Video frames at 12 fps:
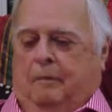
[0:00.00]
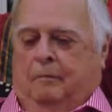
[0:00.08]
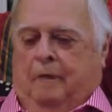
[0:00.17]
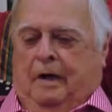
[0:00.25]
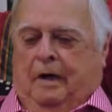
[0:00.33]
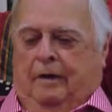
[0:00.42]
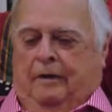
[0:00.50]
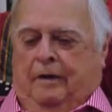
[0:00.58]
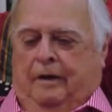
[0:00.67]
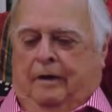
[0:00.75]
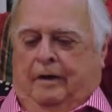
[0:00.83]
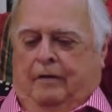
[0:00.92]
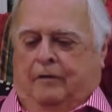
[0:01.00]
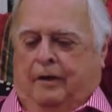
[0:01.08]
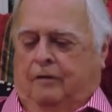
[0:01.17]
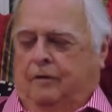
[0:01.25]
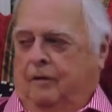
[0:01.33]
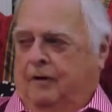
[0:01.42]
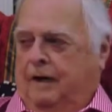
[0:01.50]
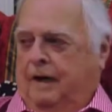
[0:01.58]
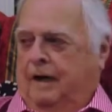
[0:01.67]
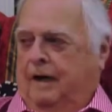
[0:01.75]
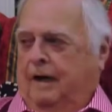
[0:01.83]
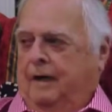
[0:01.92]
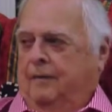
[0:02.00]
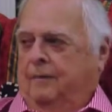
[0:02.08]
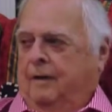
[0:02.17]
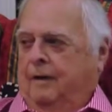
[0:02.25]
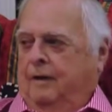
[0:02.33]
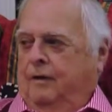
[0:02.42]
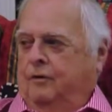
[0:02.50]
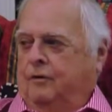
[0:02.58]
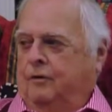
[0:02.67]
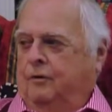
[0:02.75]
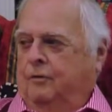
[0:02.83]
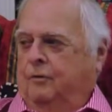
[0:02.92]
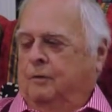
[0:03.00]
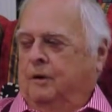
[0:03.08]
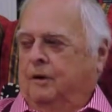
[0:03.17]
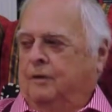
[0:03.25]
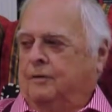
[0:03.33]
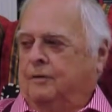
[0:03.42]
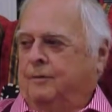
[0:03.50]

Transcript: by the Central High school bus